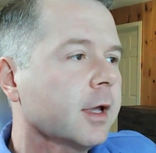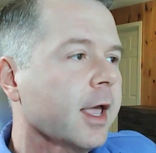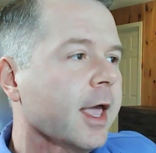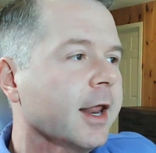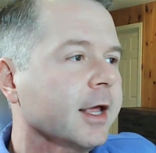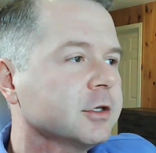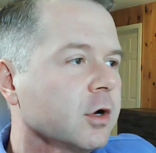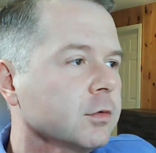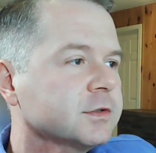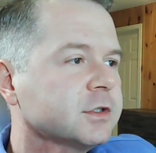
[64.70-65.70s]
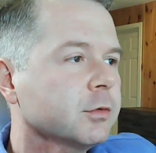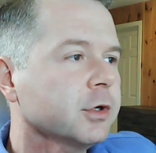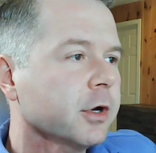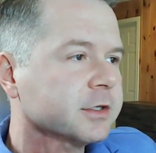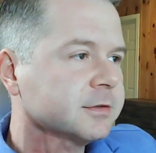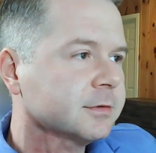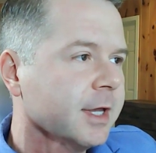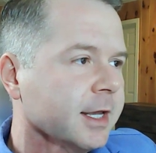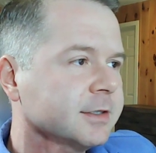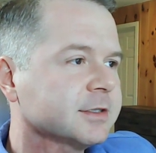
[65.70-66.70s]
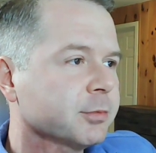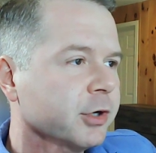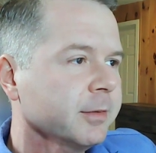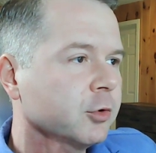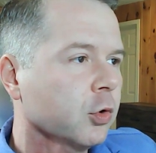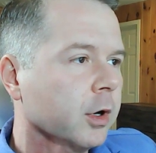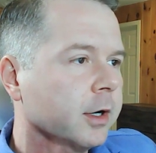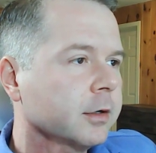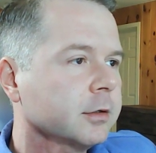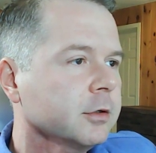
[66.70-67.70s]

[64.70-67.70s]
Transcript: and I don't sue a New York State Supreme Court,